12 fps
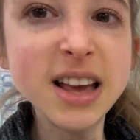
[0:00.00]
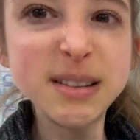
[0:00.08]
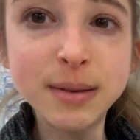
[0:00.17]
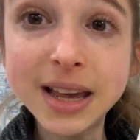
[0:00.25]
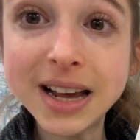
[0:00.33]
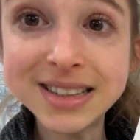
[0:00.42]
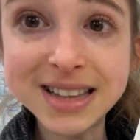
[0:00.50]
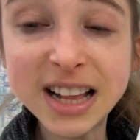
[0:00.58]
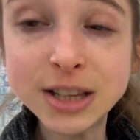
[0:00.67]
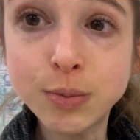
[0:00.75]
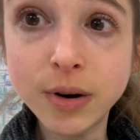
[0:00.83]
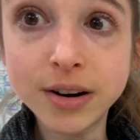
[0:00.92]
because
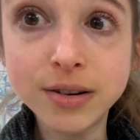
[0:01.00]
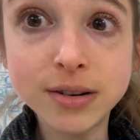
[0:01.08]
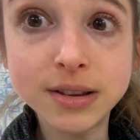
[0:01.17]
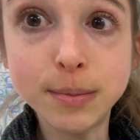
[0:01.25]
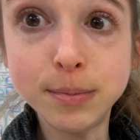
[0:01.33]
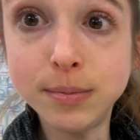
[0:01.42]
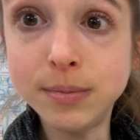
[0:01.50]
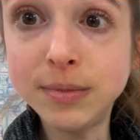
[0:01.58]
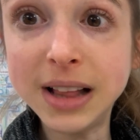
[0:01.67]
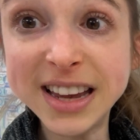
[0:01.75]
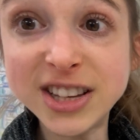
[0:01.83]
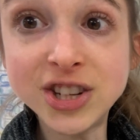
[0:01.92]
that's where the
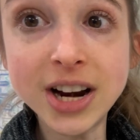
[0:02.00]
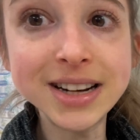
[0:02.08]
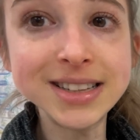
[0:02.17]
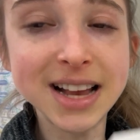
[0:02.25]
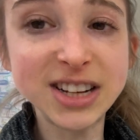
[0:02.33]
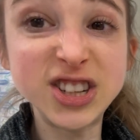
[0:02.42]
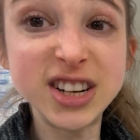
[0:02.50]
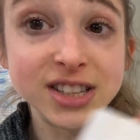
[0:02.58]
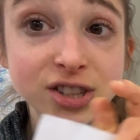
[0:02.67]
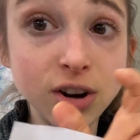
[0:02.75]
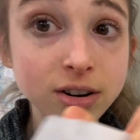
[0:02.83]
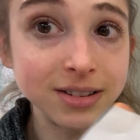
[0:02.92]
glycogenin is actually going
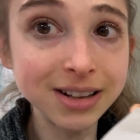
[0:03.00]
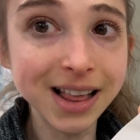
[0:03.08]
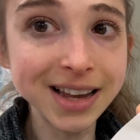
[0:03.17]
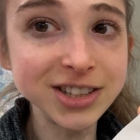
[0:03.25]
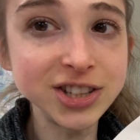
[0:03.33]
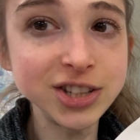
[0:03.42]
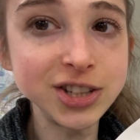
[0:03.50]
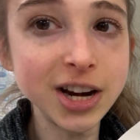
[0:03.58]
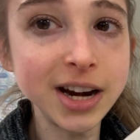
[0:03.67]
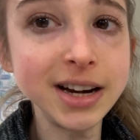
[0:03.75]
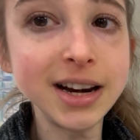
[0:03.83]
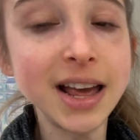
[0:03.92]
to start the glycogen
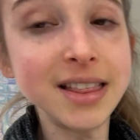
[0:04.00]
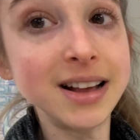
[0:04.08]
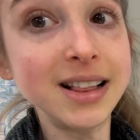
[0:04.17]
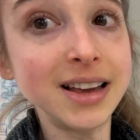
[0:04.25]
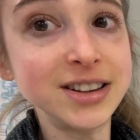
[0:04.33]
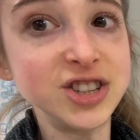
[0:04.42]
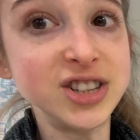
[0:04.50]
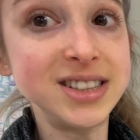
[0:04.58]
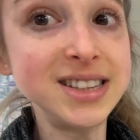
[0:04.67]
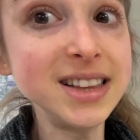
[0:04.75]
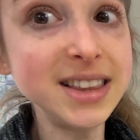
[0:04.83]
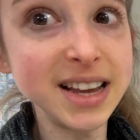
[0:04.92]
chain, and then glycogen
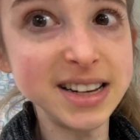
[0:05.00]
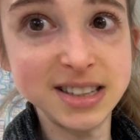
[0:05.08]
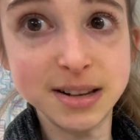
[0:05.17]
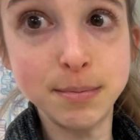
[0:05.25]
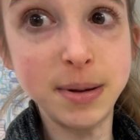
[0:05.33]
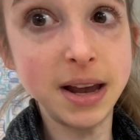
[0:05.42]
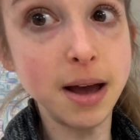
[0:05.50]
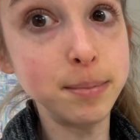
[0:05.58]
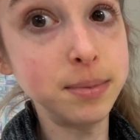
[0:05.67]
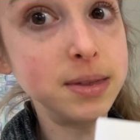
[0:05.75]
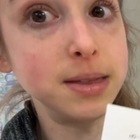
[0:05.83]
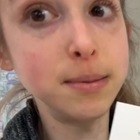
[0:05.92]
synthase can pick
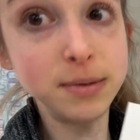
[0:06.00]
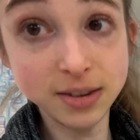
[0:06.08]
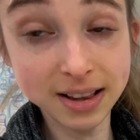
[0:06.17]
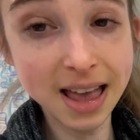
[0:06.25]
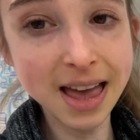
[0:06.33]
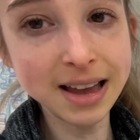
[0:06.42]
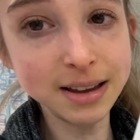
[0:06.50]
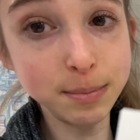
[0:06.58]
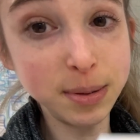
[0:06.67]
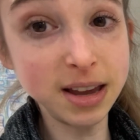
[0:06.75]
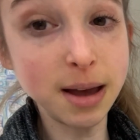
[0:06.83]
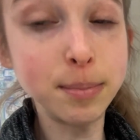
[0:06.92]
up the slack,
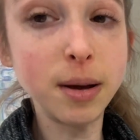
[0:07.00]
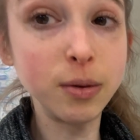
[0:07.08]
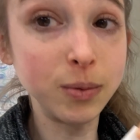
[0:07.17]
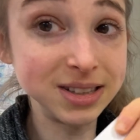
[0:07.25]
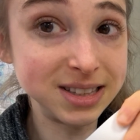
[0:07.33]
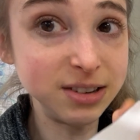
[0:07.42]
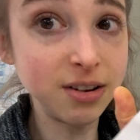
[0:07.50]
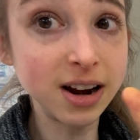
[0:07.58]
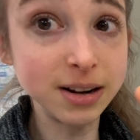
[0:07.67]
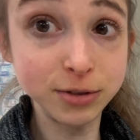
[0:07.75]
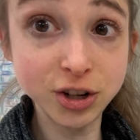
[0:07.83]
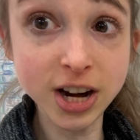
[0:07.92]
pick up on once you've
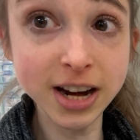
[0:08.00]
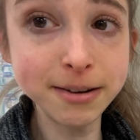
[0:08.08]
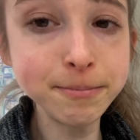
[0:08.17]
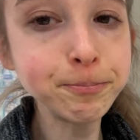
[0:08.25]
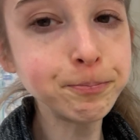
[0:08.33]
got a chain.